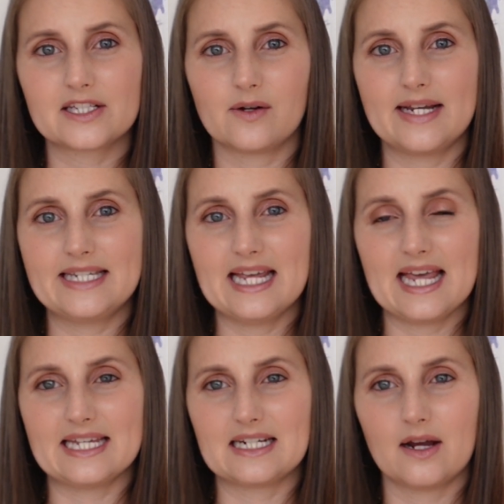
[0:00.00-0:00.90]
So I
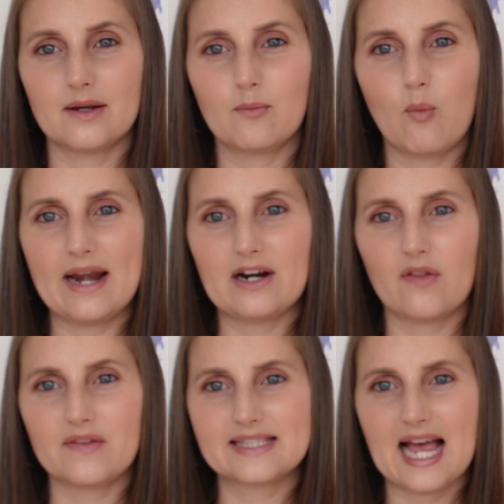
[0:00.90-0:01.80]
did. I went
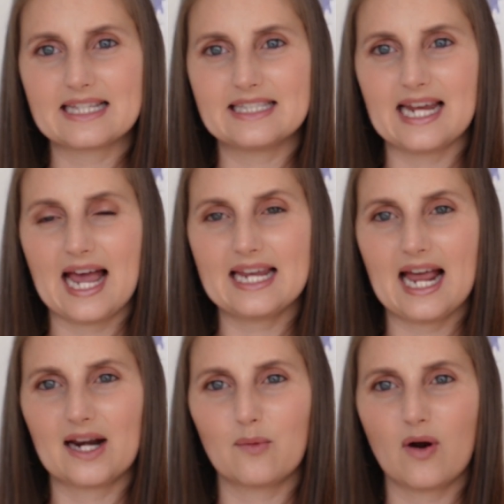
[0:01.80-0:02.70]
on the Saturday,
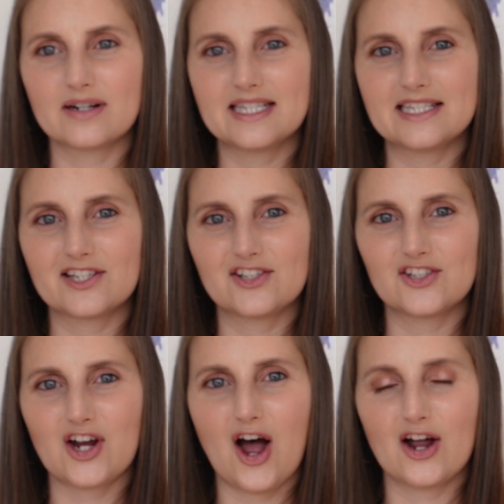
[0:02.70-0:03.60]
and I wanted to
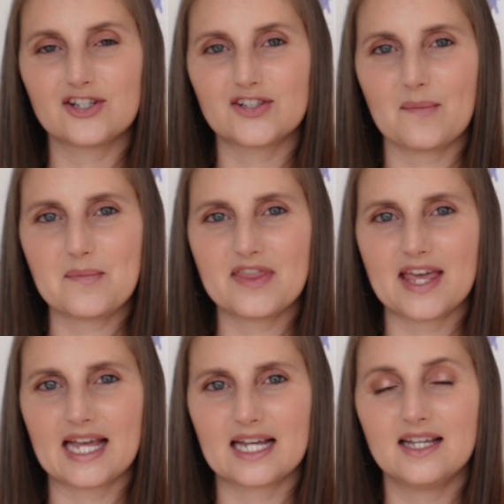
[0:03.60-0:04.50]
start
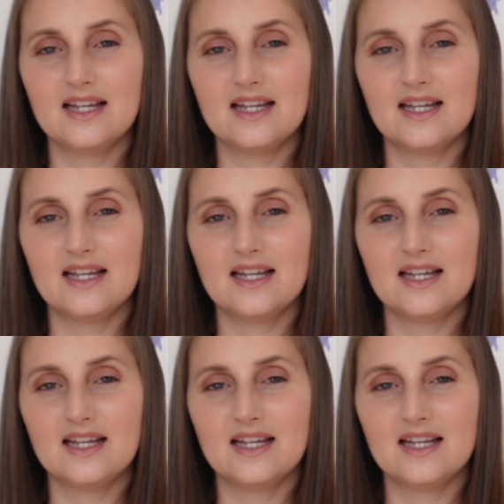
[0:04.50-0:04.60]
something